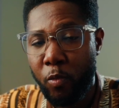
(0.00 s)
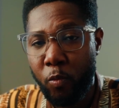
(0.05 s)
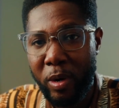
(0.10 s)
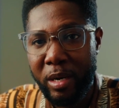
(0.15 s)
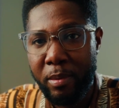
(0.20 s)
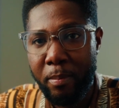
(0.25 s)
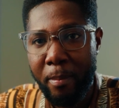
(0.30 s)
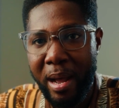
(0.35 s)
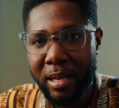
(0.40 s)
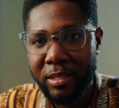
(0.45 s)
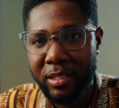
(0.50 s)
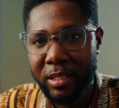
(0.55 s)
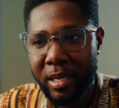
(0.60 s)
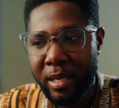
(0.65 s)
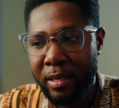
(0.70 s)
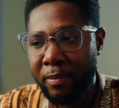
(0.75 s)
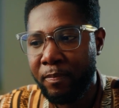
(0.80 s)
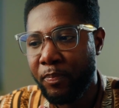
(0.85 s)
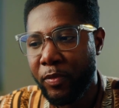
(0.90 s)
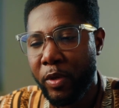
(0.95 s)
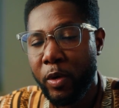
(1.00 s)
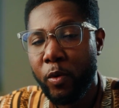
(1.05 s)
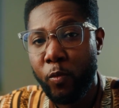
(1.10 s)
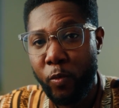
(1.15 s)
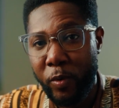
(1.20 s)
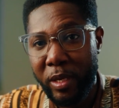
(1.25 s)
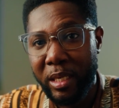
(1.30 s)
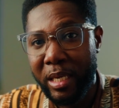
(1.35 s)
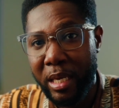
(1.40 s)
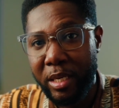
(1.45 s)
with masking.
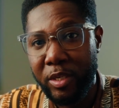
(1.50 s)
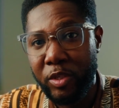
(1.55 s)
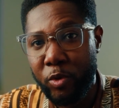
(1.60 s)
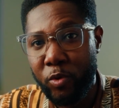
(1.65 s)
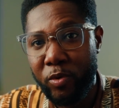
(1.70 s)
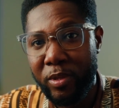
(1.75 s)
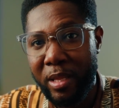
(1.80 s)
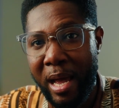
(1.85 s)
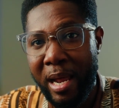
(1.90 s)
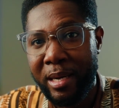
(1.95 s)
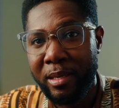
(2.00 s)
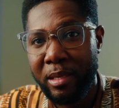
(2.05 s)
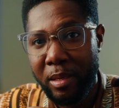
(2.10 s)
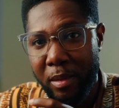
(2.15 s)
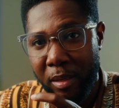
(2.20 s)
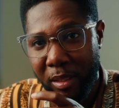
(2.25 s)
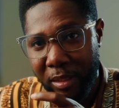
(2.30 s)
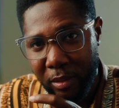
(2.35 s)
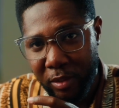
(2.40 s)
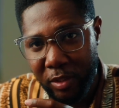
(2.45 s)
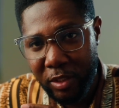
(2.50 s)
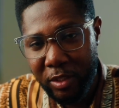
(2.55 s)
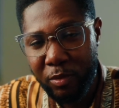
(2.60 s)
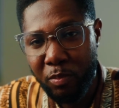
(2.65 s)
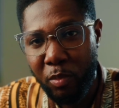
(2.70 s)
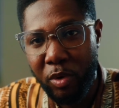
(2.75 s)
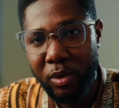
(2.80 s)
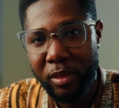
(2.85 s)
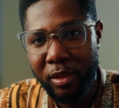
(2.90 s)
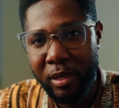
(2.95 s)
We can do that
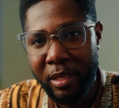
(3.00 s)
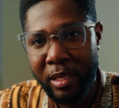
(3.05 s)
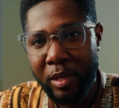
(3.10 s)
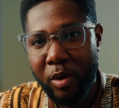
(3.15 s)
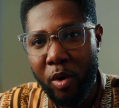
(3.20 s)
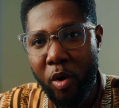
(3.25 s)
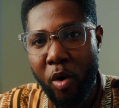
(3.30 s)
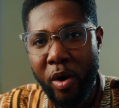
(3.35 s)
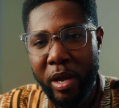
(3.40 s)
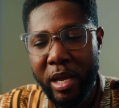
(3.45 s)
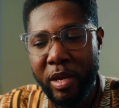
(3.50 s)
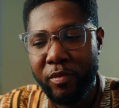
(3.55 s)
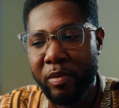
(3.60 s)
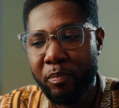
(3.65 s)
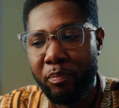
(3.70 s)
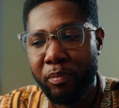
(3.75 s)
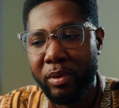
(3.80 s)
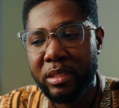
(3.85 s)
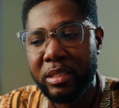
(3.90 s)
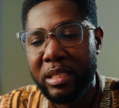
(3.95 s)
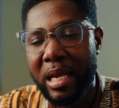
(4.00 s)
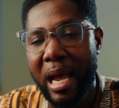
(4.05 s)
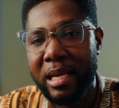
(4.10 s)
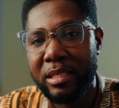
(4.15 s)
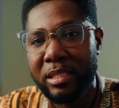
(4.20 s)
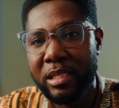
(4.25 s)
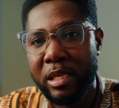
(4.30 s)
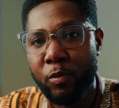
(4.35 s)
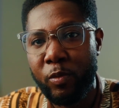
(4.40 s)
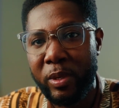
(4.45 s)
smoothly or even
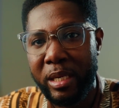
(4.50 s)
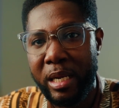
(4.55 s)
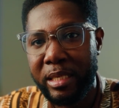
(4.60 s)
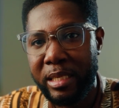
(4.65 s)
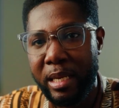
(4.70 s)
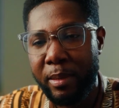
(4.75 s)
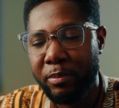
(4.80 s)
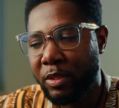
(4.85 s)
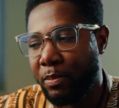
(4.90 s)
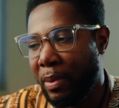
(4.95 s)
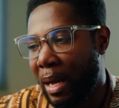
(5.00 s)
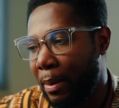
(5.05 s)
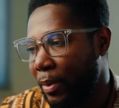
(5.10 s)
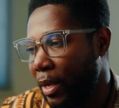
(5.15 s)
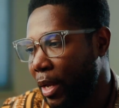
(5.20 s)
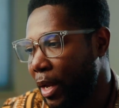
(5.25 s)
precisely with a depth map.